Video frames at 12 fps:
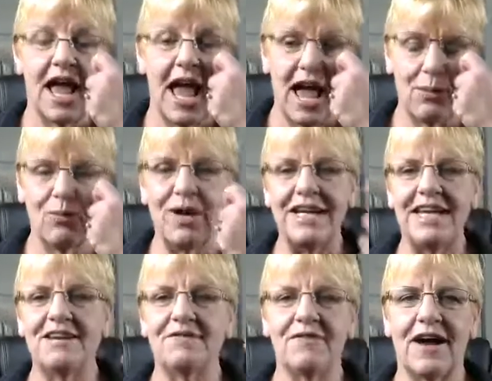And we
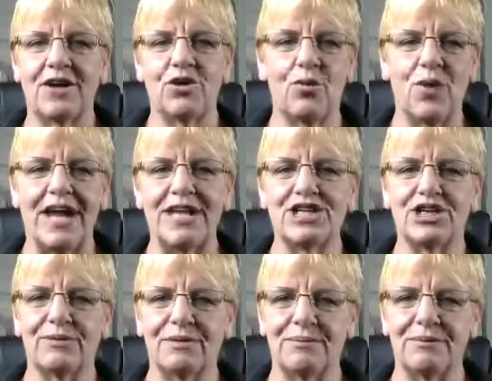need to find a way to
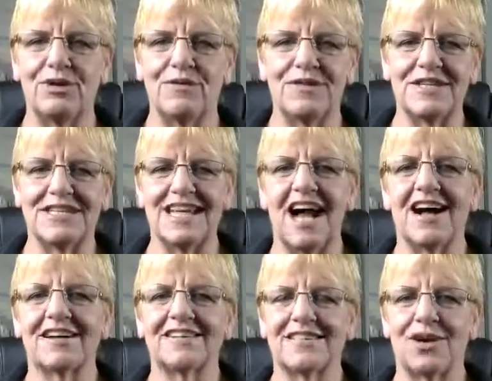remove the
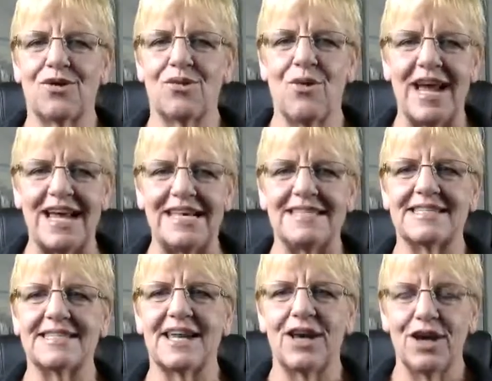toxic
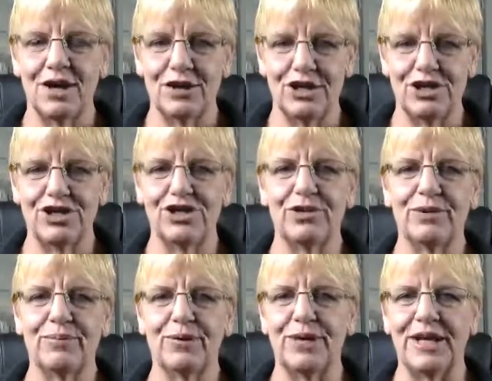waste that you're
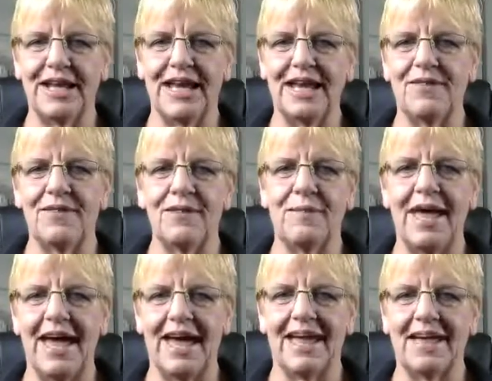putting in the
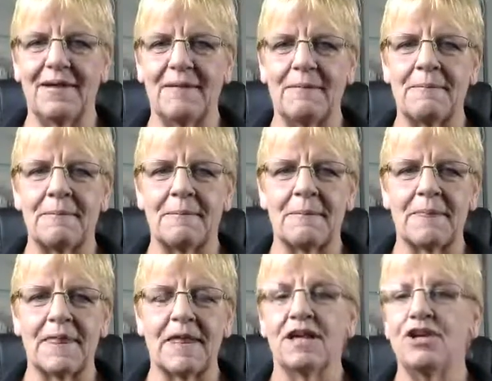bay.
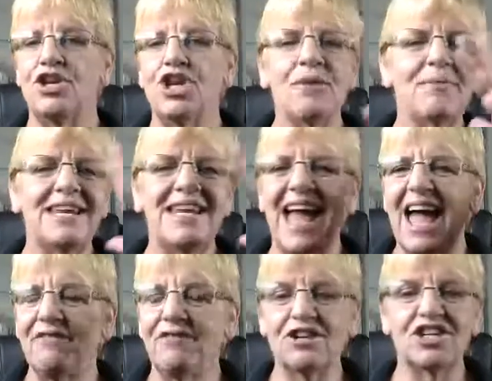Nobody
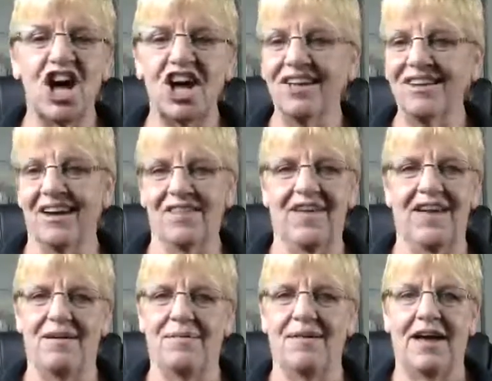ever dawned on
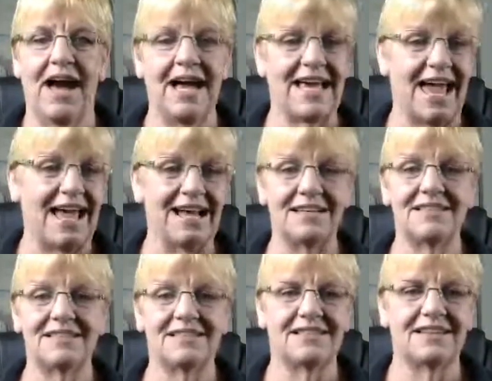them, I
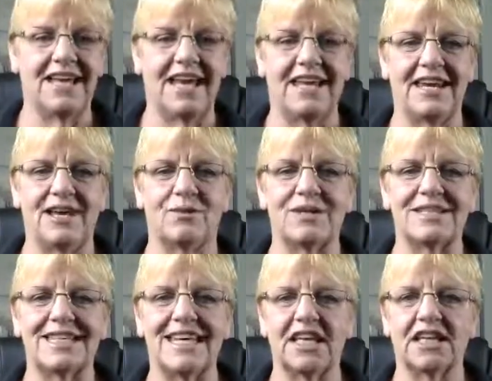guess, that it
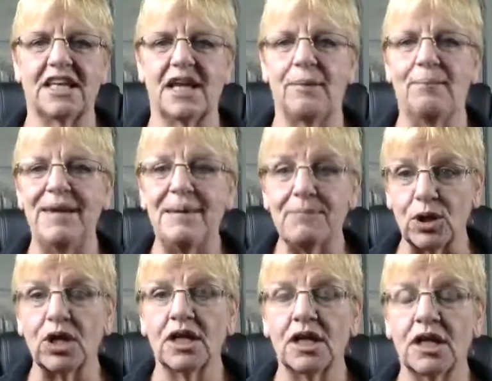was killing
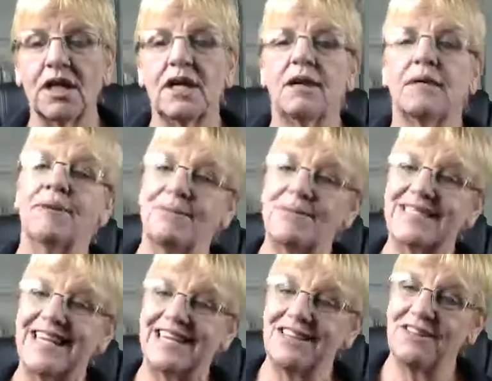people, but it was
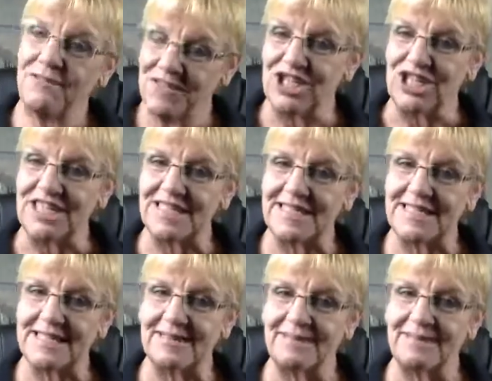killing the fishies.